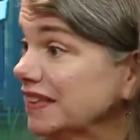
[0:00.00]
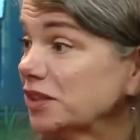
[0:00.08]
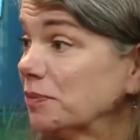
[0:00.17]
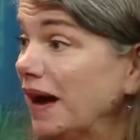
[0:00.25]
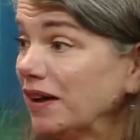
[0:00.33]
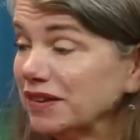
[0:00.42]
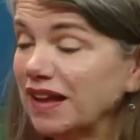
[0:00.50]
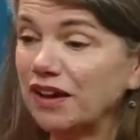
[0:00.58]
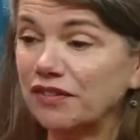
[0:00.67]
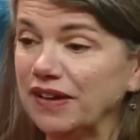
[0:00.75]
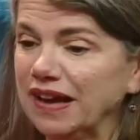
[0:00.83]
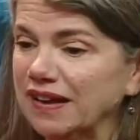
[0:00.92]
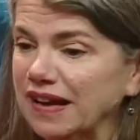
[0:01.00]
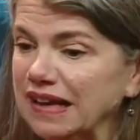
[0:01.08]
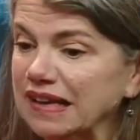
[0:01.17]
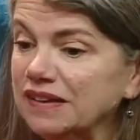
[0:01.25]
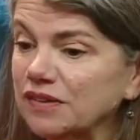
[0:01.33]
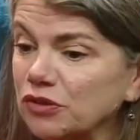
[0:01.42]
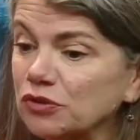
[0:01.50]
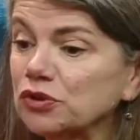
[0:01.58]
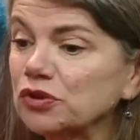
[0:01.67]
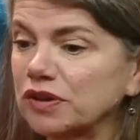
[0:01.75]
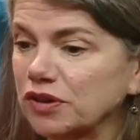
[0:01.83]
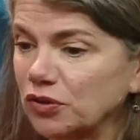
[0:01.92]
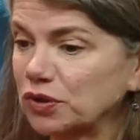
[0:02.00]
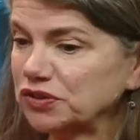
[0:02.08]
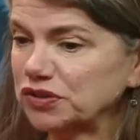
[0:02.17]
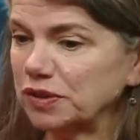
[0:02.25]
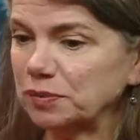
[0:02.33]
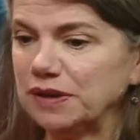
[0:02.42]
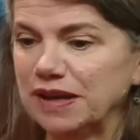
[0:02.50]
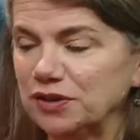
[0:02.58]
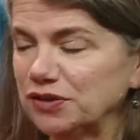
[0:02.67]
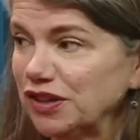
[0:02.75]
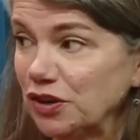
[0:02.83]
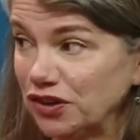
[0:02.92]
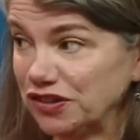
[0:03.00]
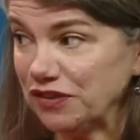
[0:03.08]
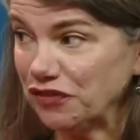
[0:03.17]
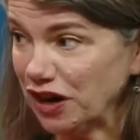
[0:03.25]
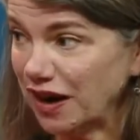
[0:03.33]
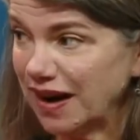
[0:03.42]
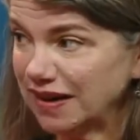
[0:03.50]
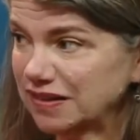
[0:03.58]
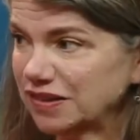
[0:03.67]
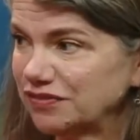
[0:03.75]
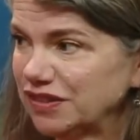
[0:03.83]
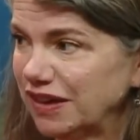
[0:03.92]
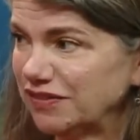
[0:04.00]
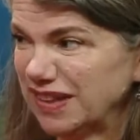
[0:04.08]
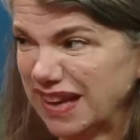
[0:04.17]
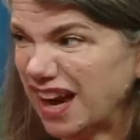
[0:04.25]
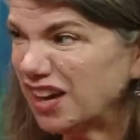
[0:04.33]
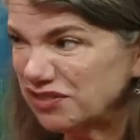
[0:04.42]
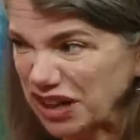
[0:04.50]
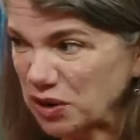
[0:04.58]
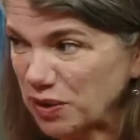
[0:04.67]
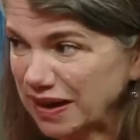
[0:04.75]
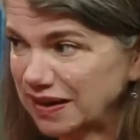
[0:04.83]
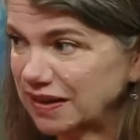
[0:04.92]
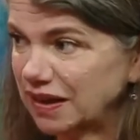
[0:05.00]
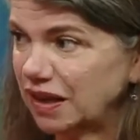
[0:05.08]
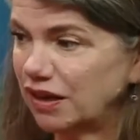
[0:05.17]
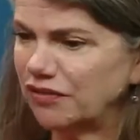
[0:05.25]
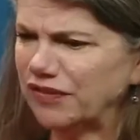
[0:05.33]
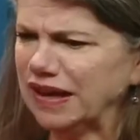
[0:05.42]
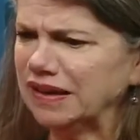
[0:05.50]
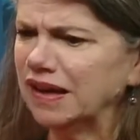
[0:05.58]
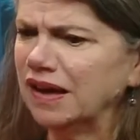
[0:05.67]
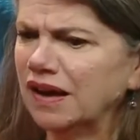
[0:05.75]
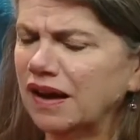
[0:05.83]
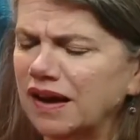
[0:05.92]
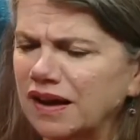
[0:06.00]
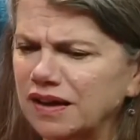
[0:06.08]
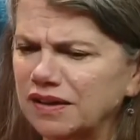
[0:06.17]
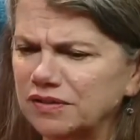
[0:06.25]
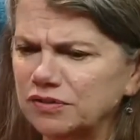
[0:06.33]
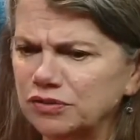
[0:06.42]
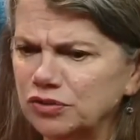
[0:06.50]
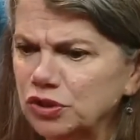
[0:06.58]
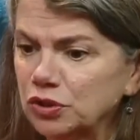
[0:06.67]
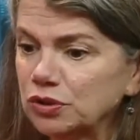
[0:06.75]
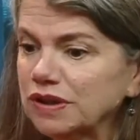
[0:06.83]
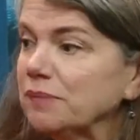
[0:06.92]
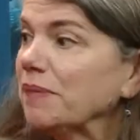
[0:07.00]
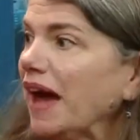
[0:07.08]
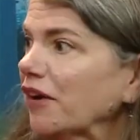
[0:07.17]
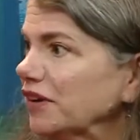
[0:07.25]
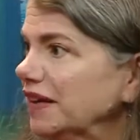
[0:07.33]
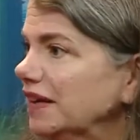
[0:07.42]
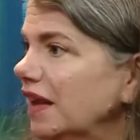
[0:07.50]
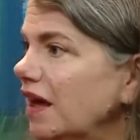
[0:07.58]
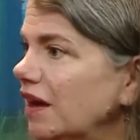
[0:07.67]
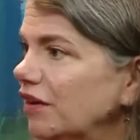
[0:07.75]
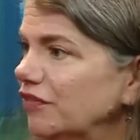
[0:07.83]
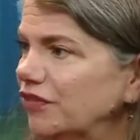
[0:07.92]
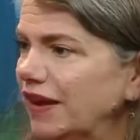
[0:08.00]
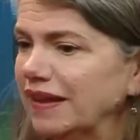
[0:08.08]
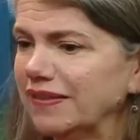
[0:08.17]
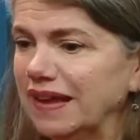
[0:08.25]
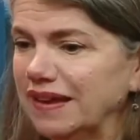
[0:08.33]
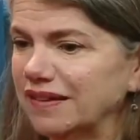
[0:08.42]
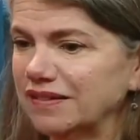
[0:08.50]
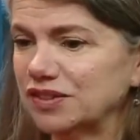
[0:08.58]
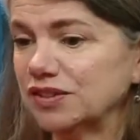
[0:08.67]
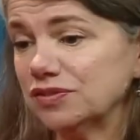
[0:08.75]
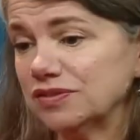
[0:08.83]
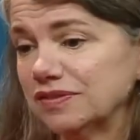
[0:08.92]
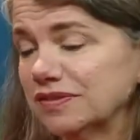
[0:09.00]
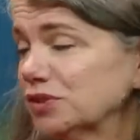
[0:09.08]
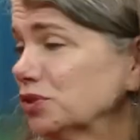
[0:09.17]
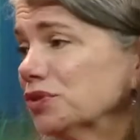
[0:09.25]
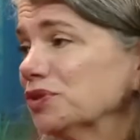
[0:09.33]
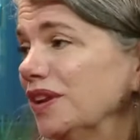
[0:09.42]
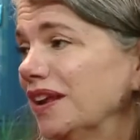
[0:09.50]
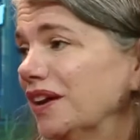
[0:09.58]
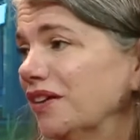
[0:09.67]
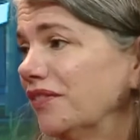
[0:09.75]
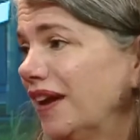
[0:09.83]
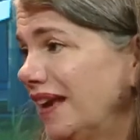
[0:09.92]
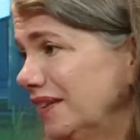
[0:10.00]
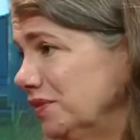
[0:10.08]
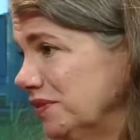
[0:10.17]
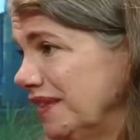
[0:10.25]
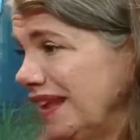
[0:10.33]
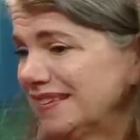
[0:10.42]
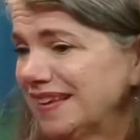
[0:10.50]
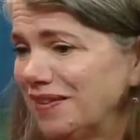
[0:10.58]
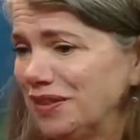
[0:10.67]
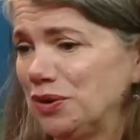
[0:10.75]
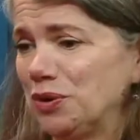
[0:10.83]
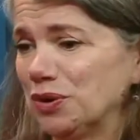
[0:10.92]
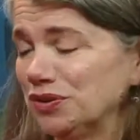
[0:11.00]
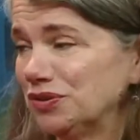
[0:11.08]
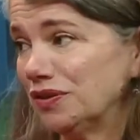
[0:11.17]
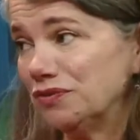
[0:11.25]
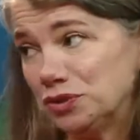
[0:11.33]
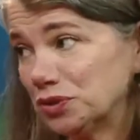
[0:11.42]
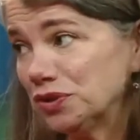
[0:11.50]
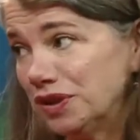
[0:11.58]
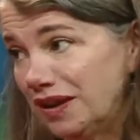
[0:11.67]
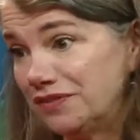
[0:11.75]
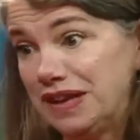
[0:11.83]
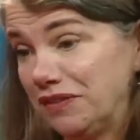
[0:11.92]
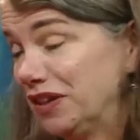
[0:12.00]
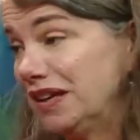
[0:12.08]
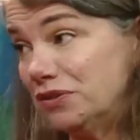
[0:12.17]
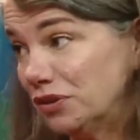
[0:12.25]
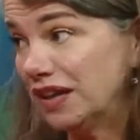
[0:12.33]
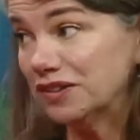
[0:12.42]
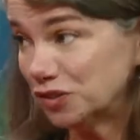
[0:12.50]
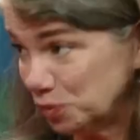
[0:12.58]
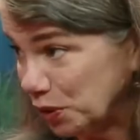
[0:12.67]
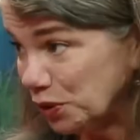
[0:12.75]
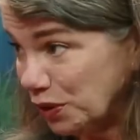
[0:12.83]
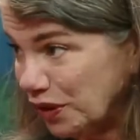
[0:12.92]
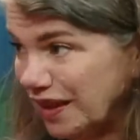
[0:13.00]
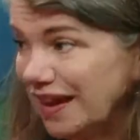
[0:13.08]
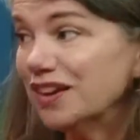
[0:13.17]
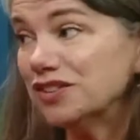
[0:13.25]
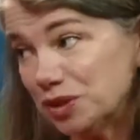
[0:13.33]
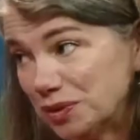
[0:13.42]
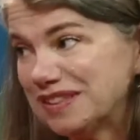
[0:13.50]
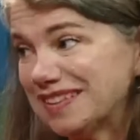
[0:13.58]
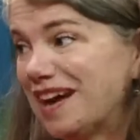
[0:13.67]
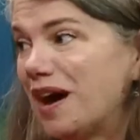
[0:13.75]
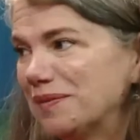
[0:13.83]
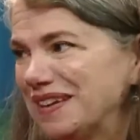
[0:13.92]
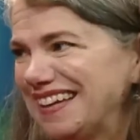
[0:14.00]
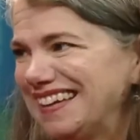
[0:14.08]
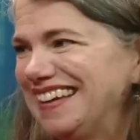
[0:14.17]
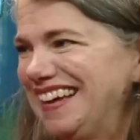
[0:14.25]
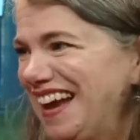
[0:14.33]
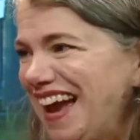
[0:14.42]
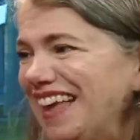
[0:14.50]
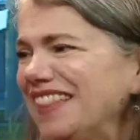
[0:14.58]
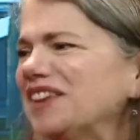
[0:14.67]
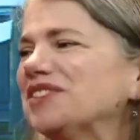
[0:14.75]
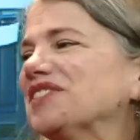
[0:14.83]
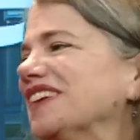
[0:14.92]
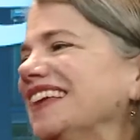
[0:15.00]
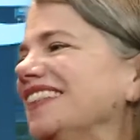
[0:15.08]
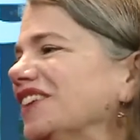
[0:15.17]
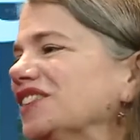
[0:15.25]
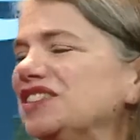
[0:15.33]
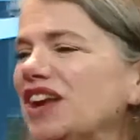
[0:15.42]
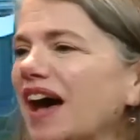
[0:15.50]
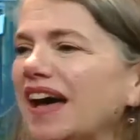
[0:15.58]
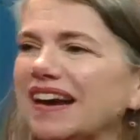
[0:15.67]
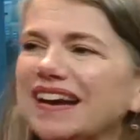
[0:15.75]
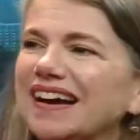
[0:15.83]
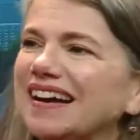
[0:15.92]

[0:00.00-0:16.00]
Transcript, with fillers: It's about mm. love, and in through the course of the play, you see all different kinds of love, like unrequited love and uh, newly married love, and then just true love. As they say, the course of true love never did run smooth. So it's a comedy, and that's really there's not.